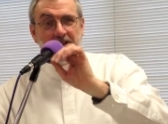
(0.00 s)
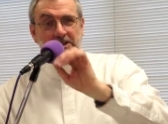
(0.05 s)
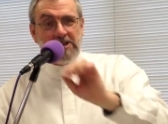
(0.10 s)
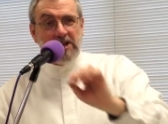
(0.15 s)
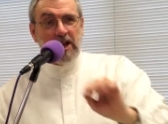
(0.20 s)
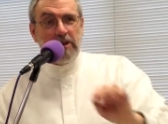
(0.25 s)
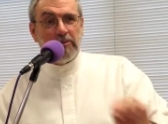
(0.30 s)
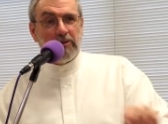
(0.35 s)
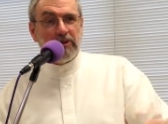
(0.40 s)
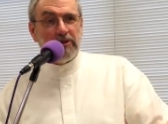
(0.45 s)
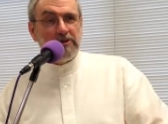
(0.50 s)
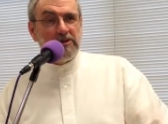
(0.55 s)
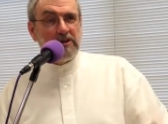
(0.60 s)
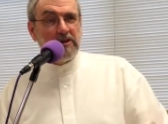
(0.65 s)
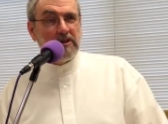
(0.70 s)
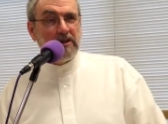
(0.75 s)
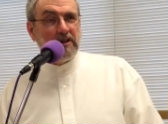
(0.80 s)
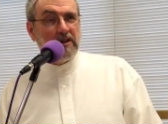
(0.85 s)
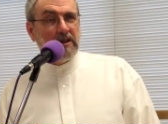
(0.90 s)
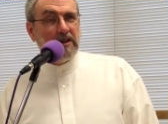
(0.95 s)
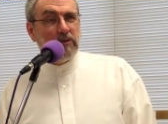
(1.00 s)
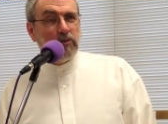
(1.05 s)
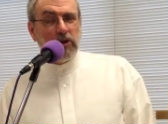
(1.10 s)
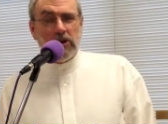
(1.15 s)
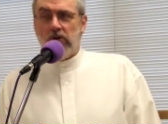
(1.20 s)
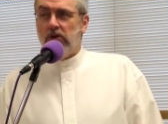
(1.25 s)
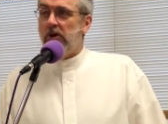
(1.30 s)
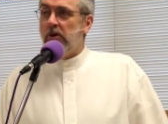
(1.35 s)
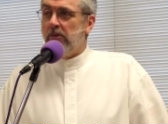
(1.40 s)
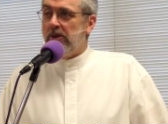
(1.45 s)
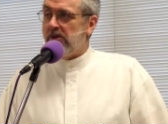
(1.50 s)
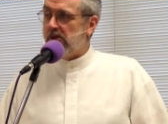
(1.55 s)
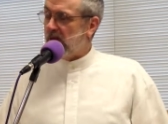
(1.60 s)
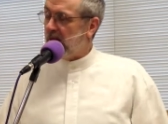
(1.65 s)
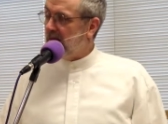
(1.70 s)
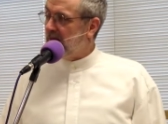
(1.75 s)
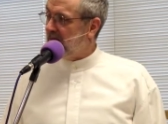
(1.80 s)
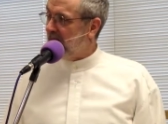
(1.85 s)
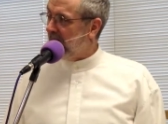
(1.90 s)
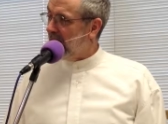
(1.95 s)
disciples. Well, who can be
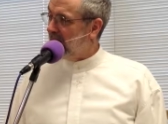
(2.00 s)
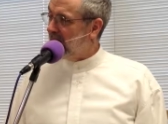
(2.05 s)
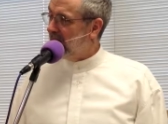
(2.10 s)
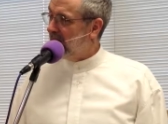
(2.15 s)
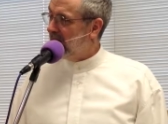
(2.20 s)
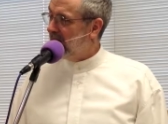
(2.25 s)
saved then?